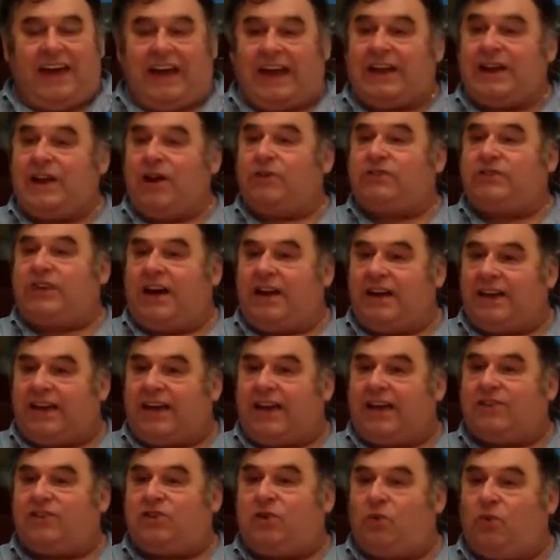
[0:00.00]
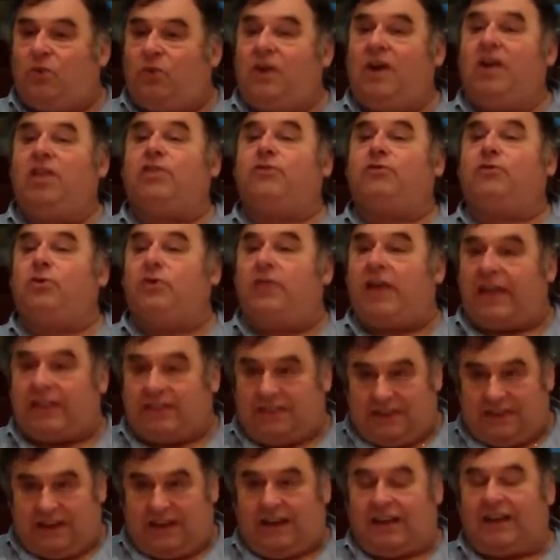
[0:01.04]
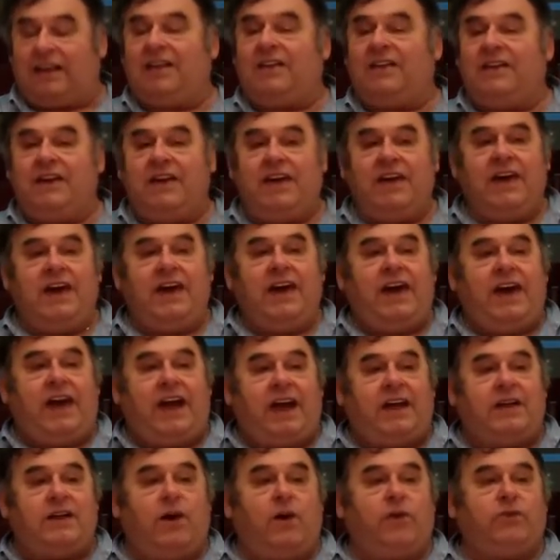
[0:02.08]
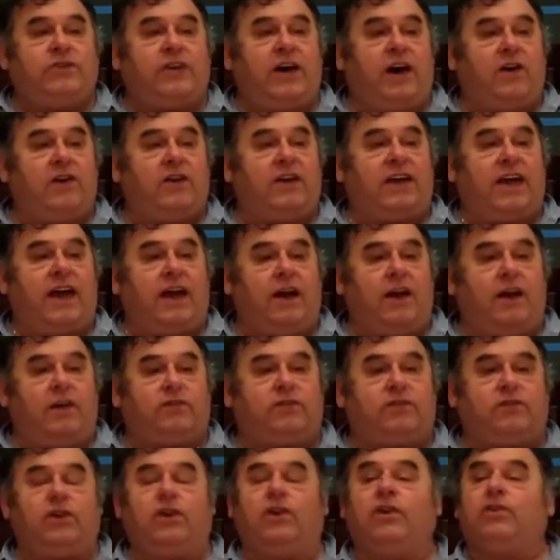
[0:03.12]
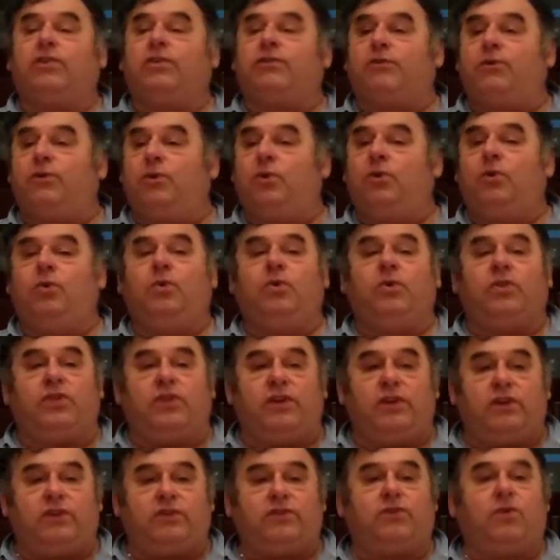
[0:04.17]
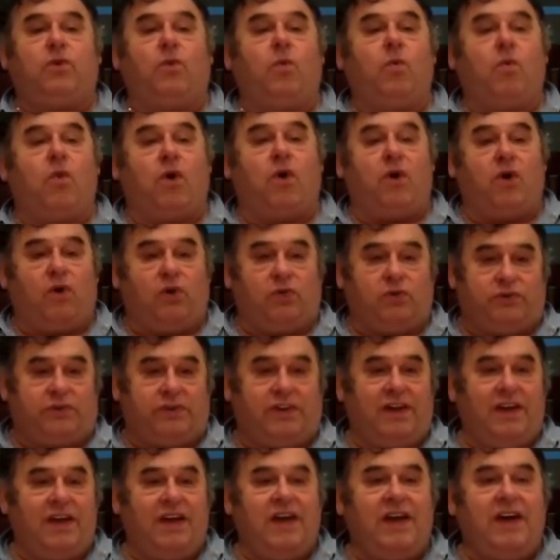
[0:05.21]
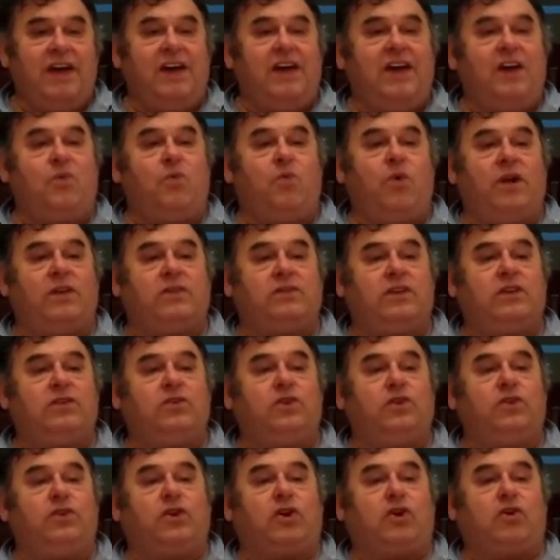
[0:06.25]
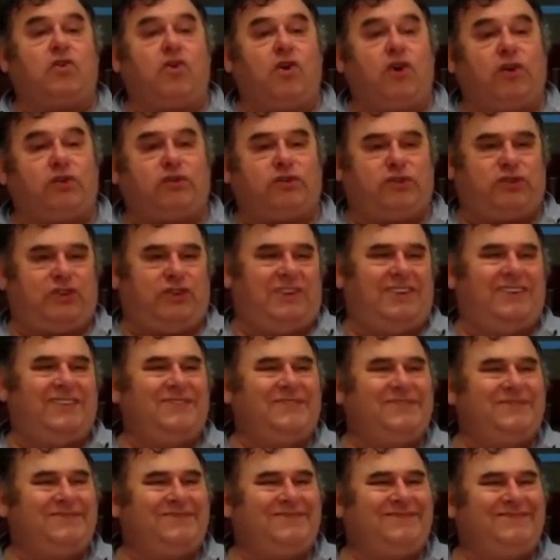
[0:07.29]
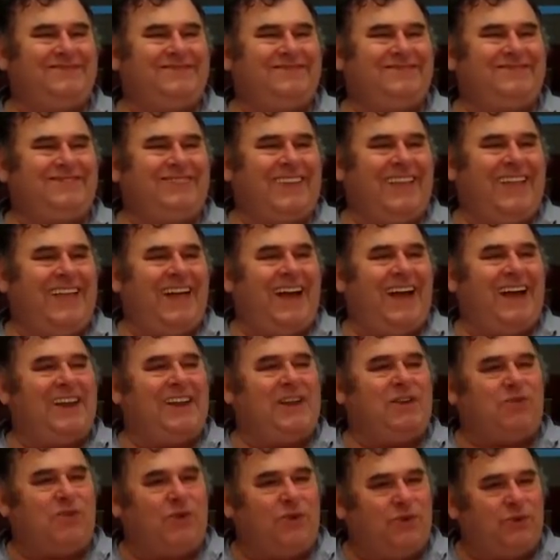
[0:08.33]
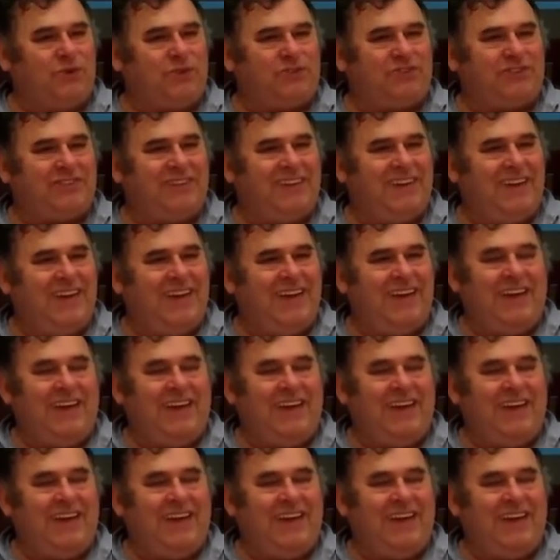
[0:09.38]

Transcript: He knows how to get you through that thing. He knows how to get us through this world. He went to the cross and he rose.